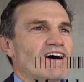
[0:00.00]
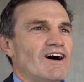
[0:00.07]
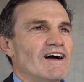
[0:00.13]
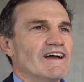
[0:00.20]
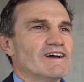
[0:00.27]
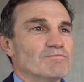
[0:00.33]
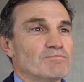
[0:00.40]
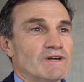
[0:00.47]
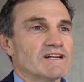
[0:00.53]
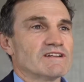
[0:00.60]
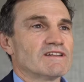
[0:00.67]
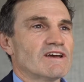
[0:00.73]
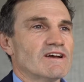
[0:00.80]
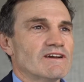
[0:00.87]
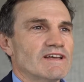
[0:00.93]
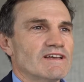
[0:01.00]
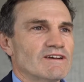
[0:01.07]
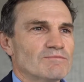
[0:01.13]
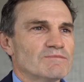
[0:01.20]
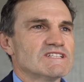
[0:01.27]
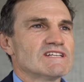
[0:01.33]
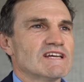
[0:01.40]
Hi, I'm Brendan Coady.
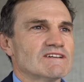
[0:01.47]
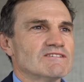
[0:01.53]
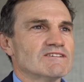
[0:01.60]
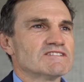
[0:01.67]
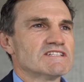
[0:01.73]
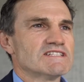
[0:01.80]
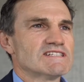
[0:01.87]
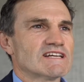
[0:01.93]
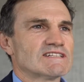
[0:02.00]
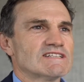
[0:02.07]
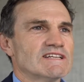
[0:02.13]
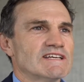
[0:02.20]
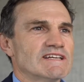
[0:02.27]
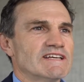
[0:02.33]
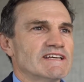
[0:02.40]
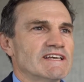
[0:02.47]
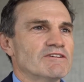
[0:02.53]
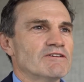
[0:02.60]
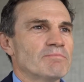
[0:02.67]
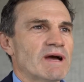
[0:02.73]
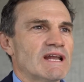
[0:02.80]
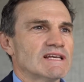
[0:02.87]
I'm the technology sector leader here
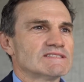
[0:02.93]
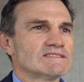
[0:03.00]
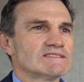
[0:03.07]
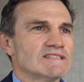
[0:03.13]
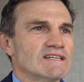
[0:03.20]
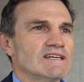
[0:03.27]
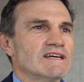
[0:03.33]
at Maddocks.